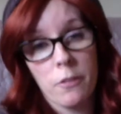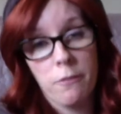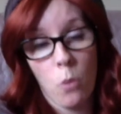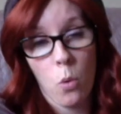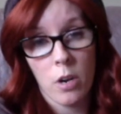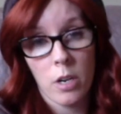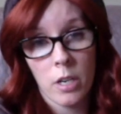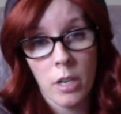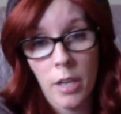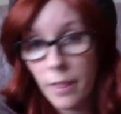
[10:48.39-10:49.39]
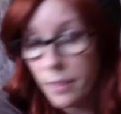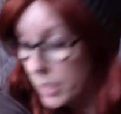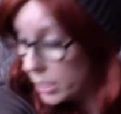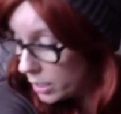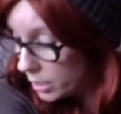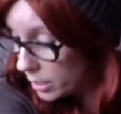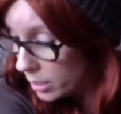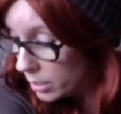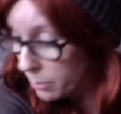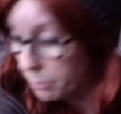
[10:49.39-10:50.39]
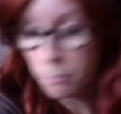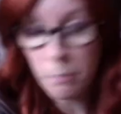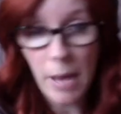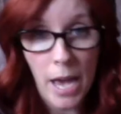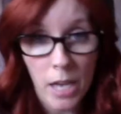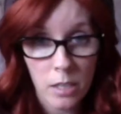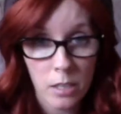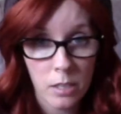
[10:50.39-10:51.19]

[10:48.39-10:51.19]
for the back.